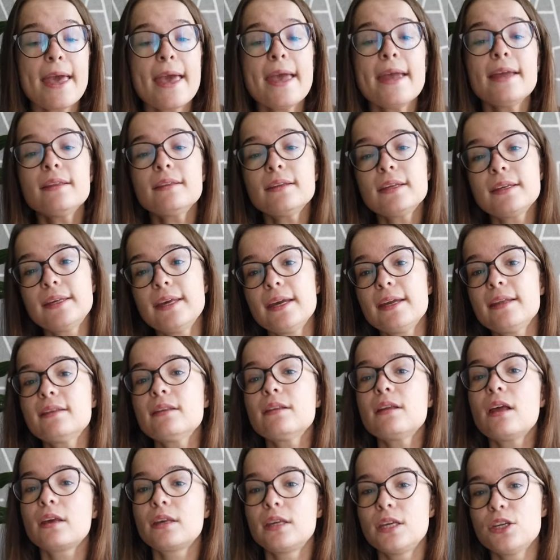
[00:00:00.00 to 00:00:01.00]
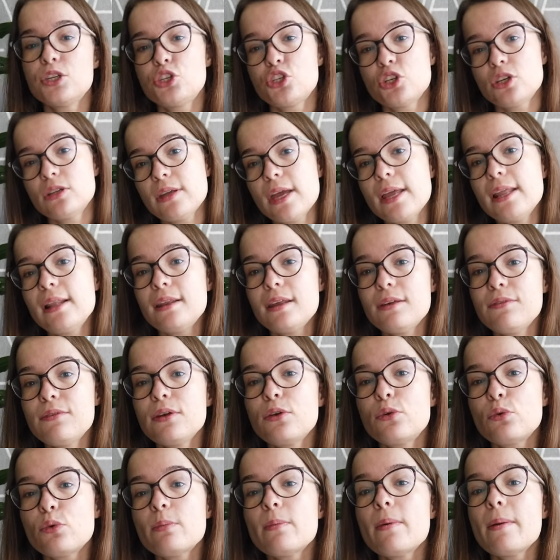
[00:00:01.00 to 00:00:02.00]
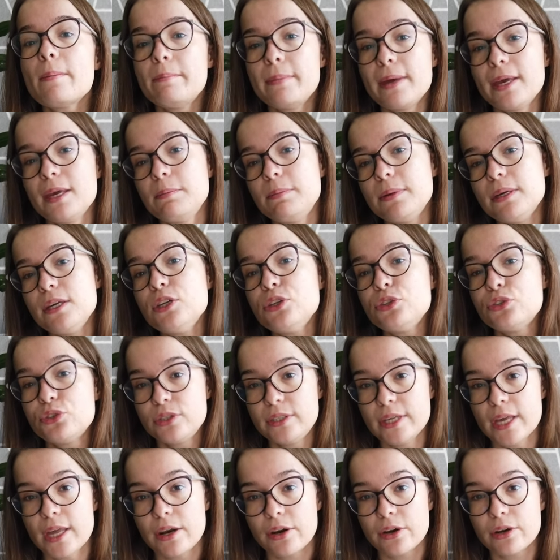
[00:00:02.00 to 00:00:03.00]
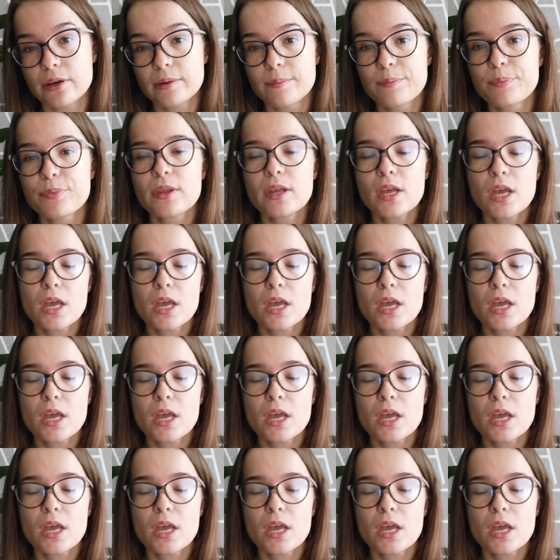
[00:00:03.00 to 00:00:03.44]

And again, kitchen and living room may be together.